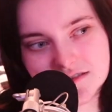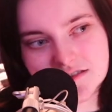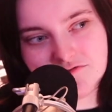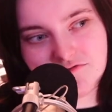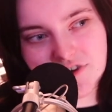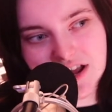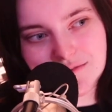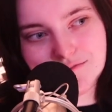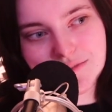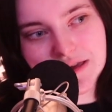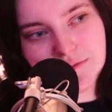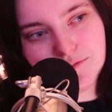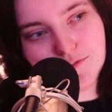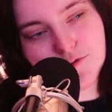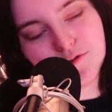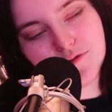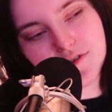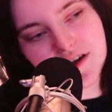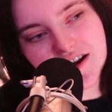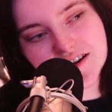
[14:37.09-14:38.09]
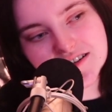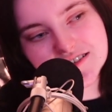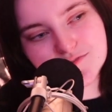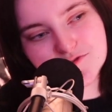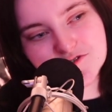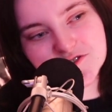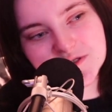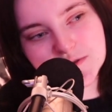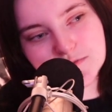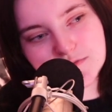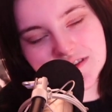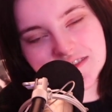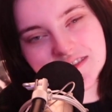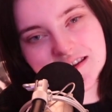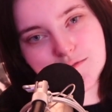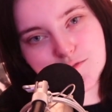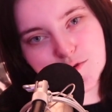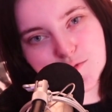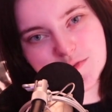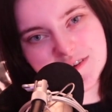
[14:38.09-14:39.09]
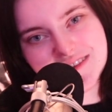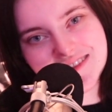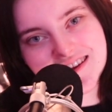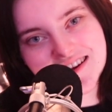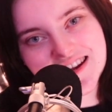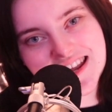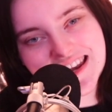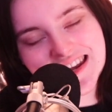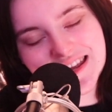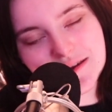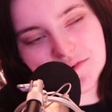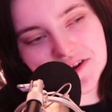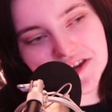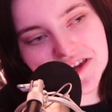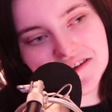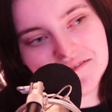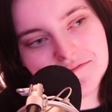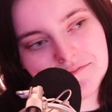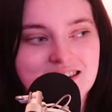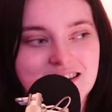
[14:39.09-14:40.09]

The right people that are supposed to be there will be there anyway.